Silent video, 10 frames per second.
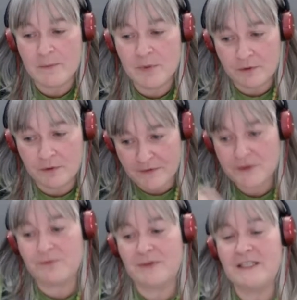but the Rivers
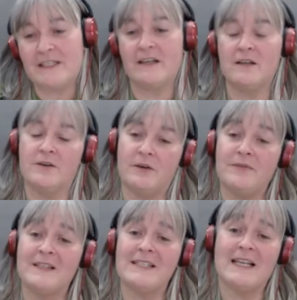of Reading are a
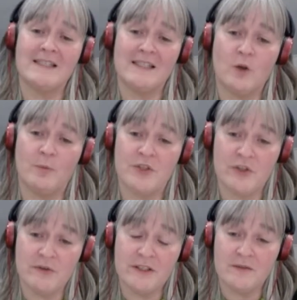fantastic
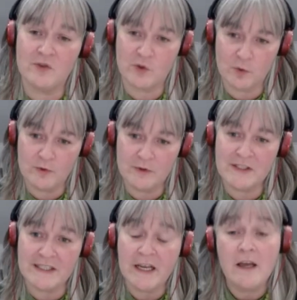opportunity for schools to
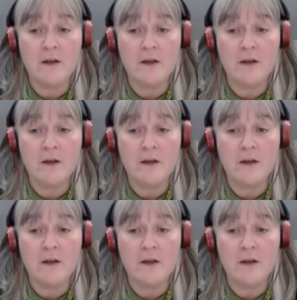say,